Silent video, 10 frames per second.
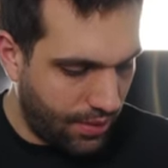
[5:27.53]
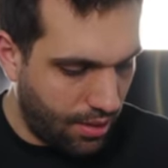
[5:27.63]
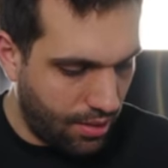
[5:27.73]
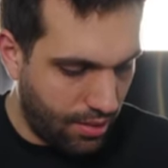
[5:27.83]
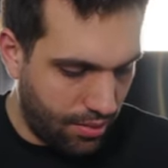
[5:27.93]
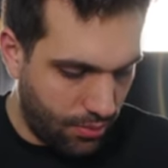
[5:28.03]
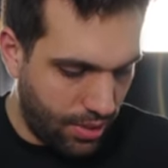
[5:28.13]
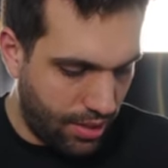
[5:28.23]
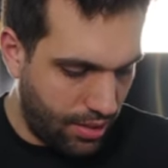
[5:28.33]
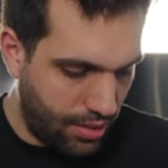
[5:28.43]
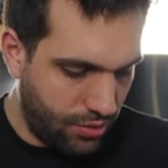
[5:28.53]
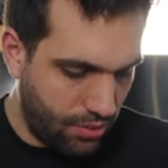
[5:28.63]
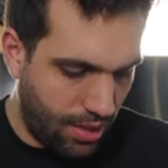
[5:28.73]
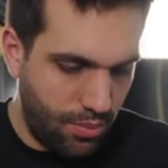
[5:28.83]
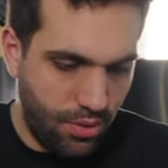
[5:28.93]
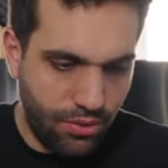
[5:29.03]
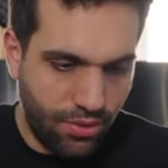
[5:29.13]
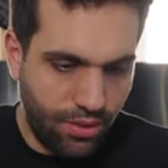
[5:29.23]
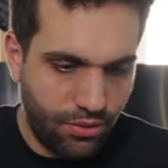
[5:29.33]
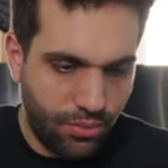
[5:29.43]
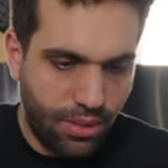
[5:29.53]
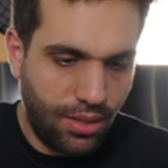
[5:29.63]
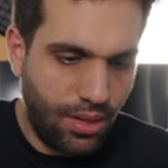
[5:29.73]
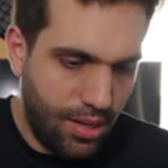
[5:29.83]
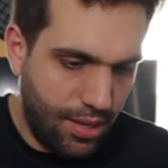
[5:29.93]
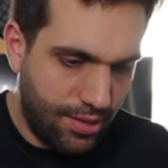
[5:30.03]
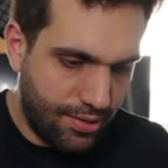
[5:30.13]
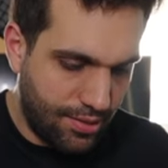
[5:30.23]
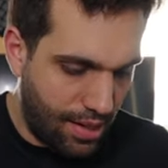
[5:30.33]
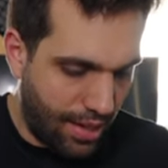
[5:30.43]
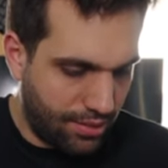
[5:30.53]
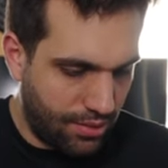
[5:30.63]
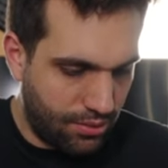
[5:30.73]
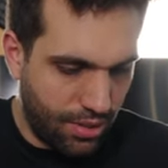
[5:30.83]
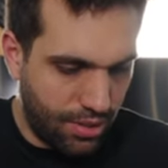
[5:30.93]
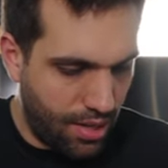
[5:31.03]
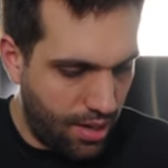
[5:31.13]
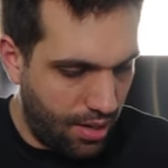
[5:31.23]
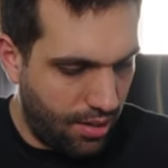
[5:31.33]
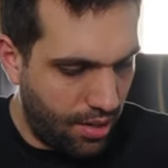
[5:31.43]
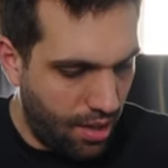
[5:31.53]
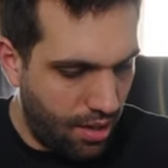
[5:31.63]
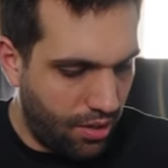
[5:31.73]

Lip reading: Wait, I need to unmute this one. Select it right here.